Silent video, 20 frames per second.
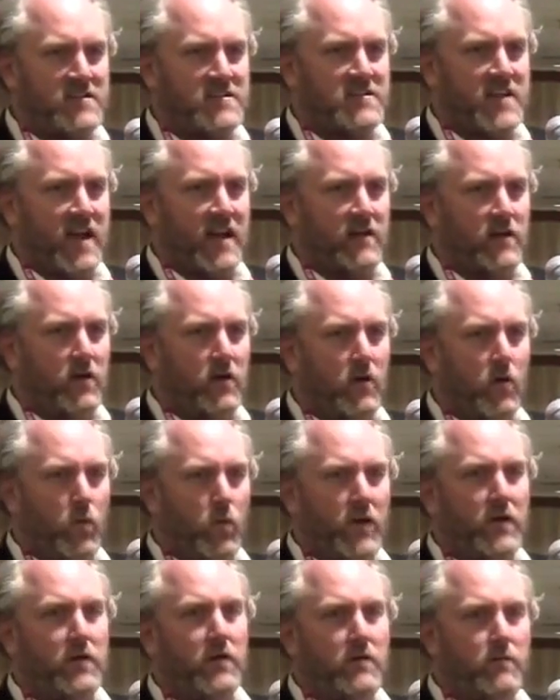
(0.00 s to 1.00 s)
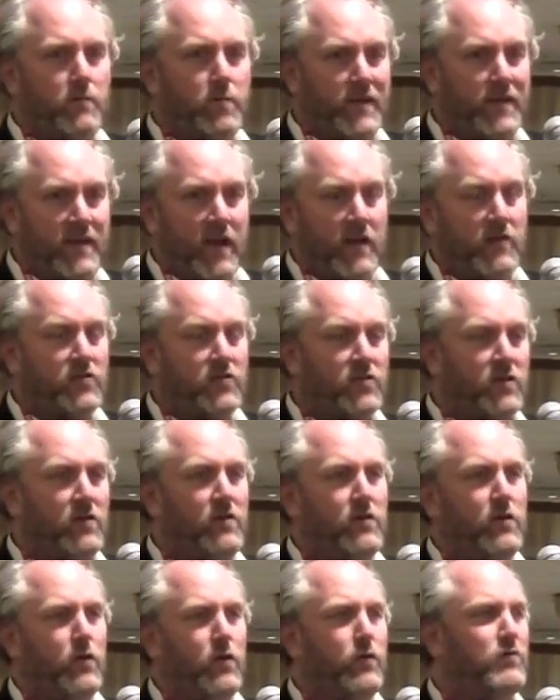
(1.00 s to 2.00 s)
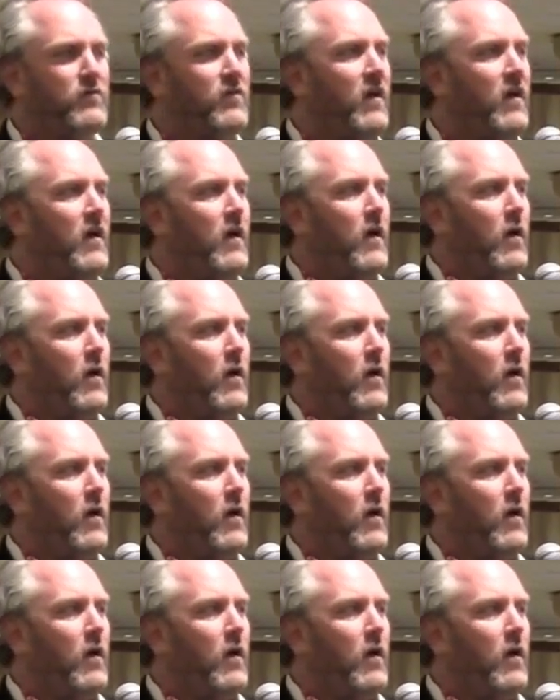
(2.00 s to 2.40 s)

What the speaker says: cycle, we could potentially lose